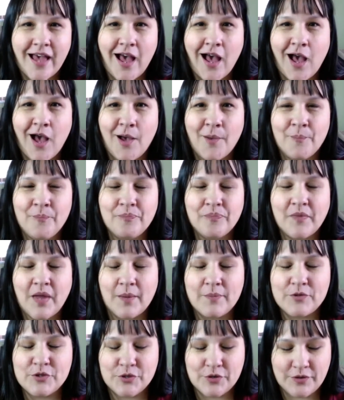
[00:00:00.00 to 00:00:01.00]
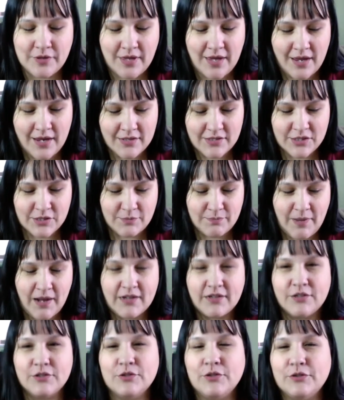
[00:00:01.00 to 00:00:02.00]
I'm sure that
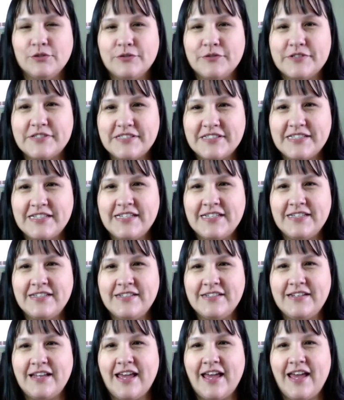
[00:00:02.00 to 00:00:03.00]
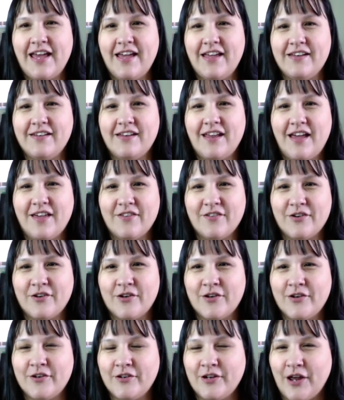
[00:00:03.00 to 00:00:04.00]
Monica told Christine and
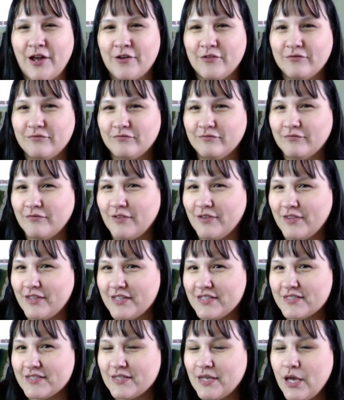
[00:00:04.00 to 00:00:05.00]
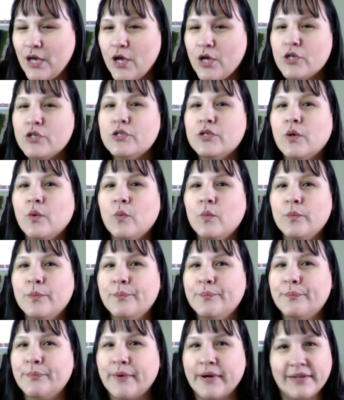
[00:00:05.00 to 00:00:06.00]
Heather, you know, this.
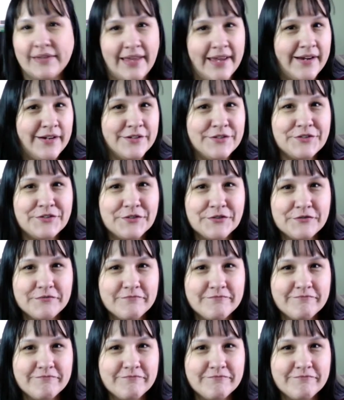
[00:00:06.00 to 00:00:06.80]
Bring layers.